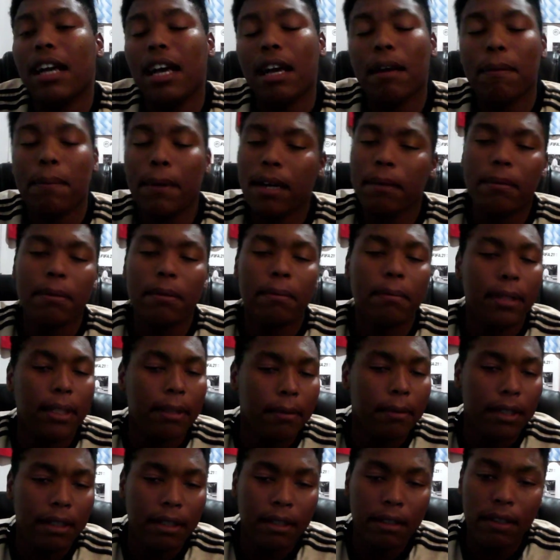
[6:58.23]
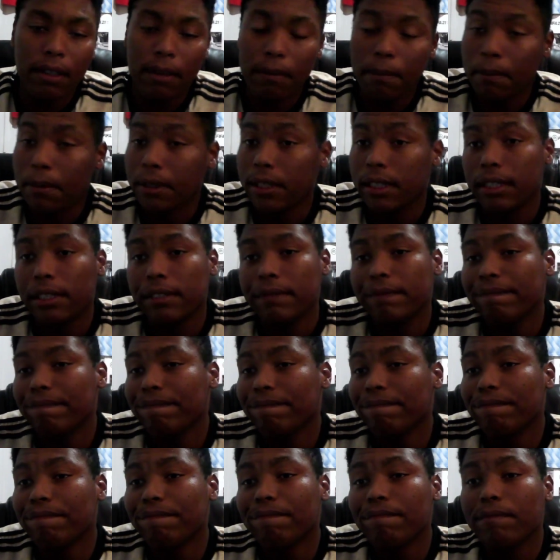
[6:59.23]
I probably will, but
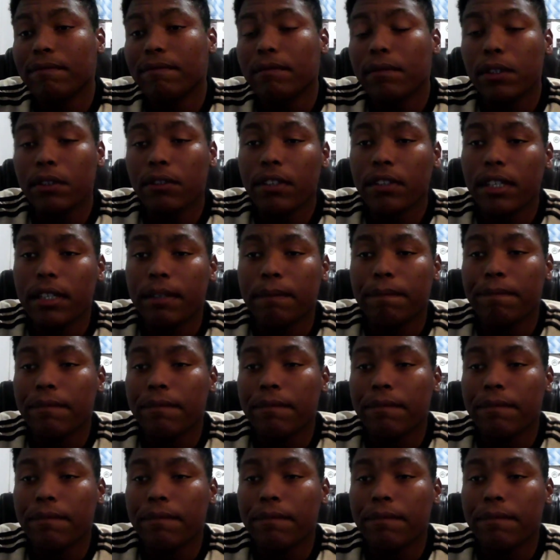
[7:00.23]
we'll see.